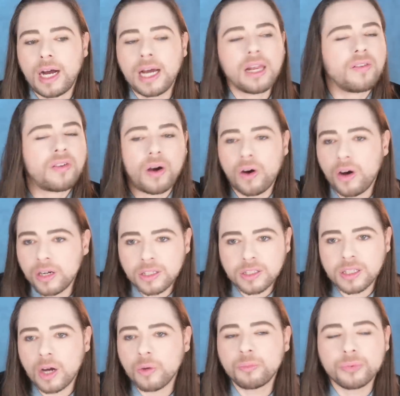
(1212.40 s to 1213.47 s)
I love how
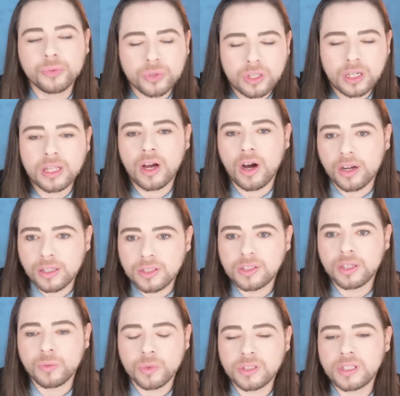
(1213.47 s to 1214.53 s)
honest, how brutally
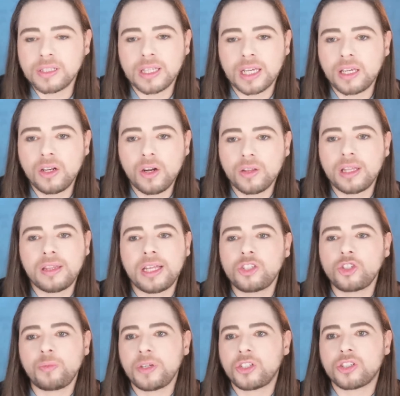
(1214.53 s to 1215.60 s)
honest he was. He's like, you know, then
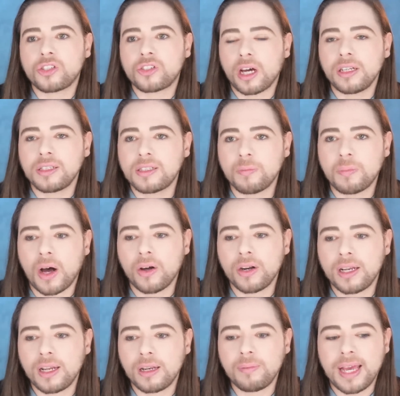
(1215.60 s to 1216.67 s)
they should be just honest
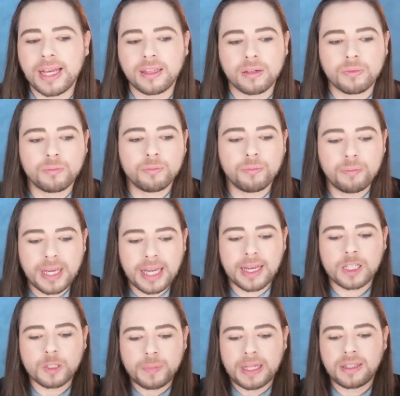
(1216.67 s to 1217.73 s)
about it and make their
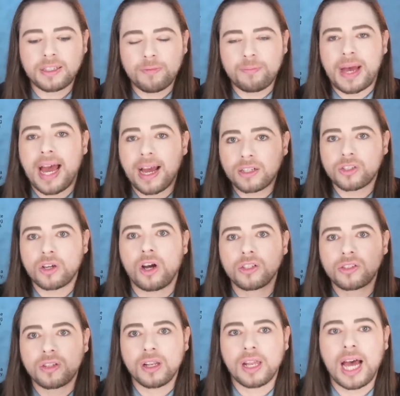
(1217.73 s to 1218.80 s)
big expensive bags
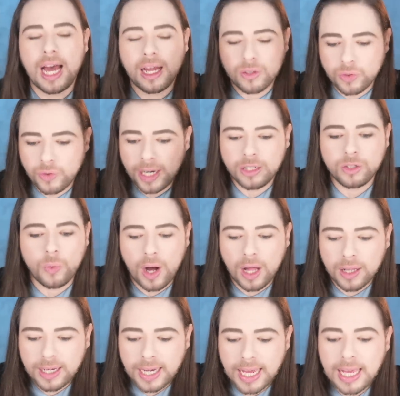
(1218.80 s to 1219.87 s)
cost a lot, great
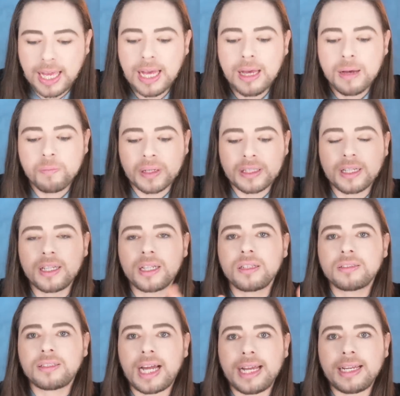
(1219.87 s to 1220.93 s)
quality, but the
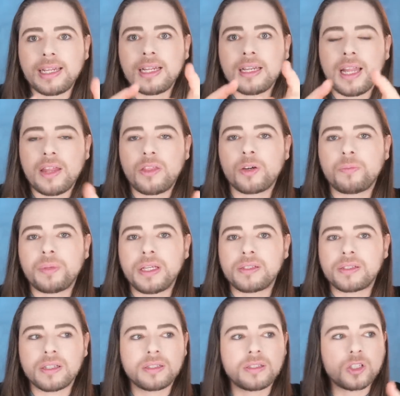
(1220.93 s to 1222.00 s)
little tiny leather
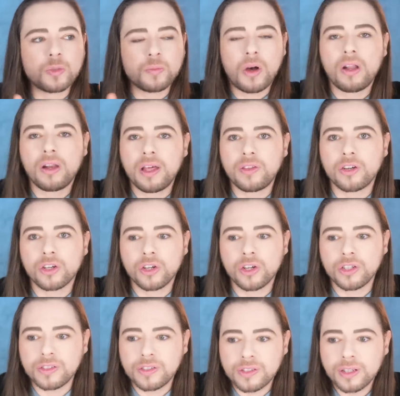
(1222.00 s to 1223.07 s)
pieces, the small leather
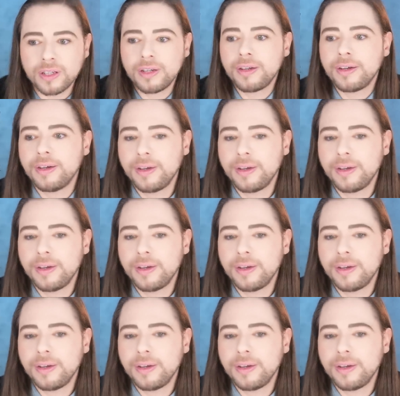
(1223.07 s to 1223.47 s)
goods,